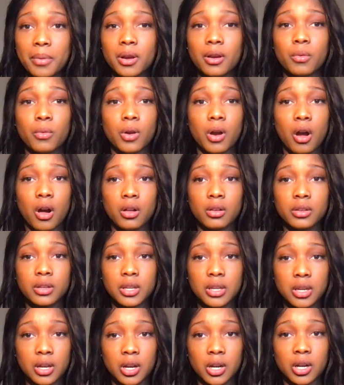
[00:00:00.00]
we're all
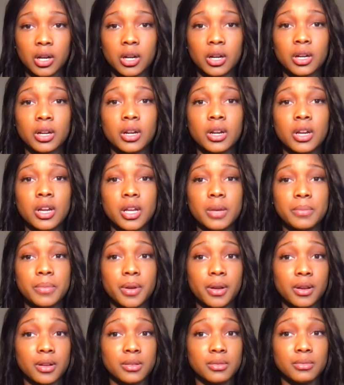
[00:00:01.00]
here
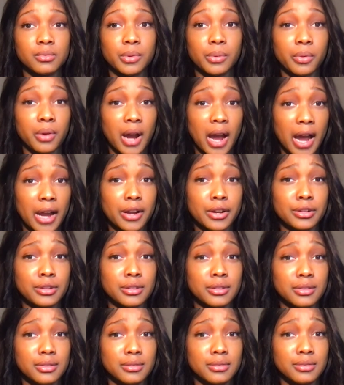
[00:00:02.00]
because we were hired
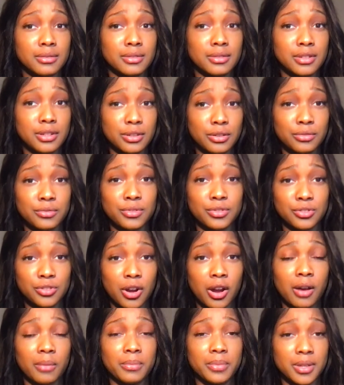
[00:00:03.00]
to do this
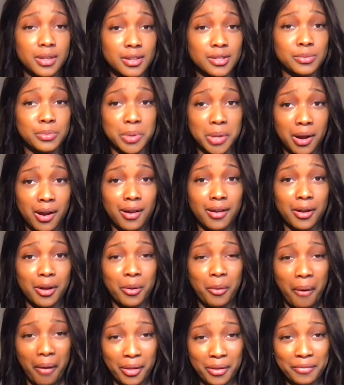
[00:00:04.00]
job because we are all
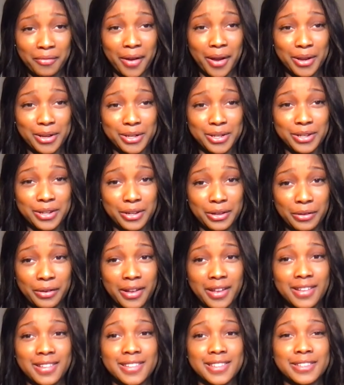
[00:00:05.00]
qualified to do
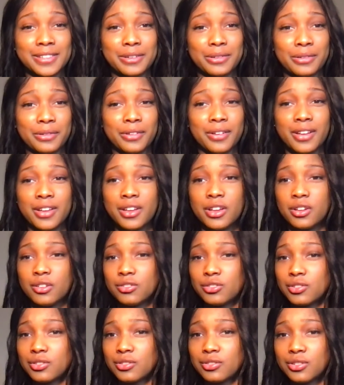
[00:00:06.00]
it. So
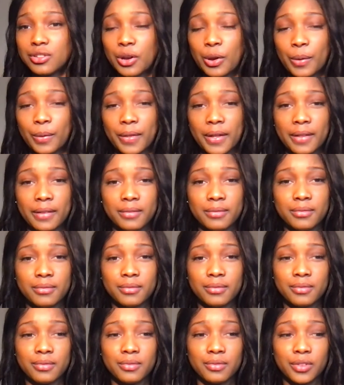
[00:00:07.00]
just know that
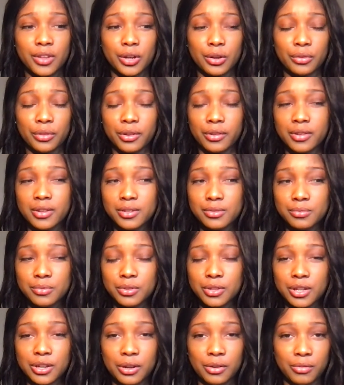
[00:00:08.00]
there is
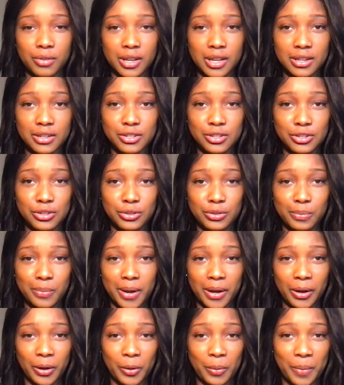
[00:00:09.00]
really no need to
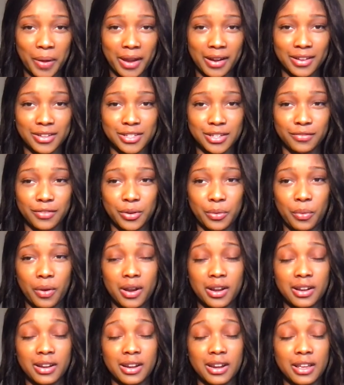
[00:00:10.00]
micromanage everyone.
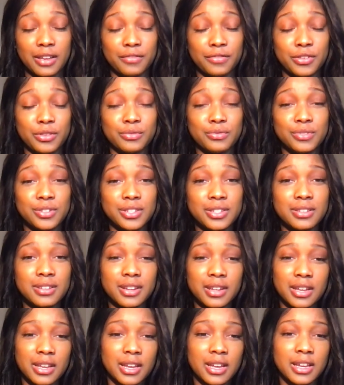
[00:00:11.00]
And if you
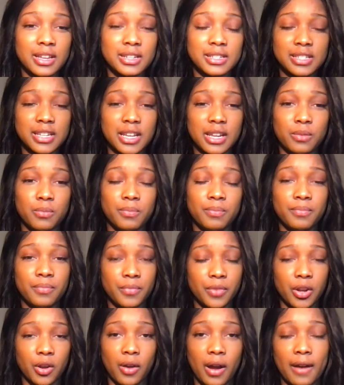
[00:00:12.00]
did,
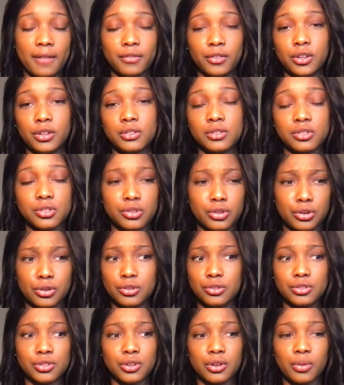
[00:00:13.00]
have
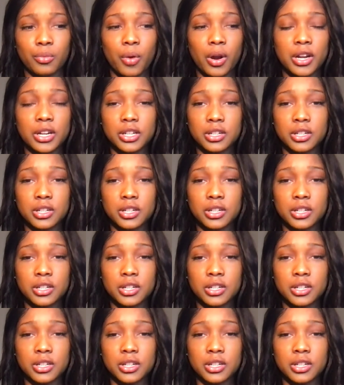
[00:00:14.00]
concerns or wanted to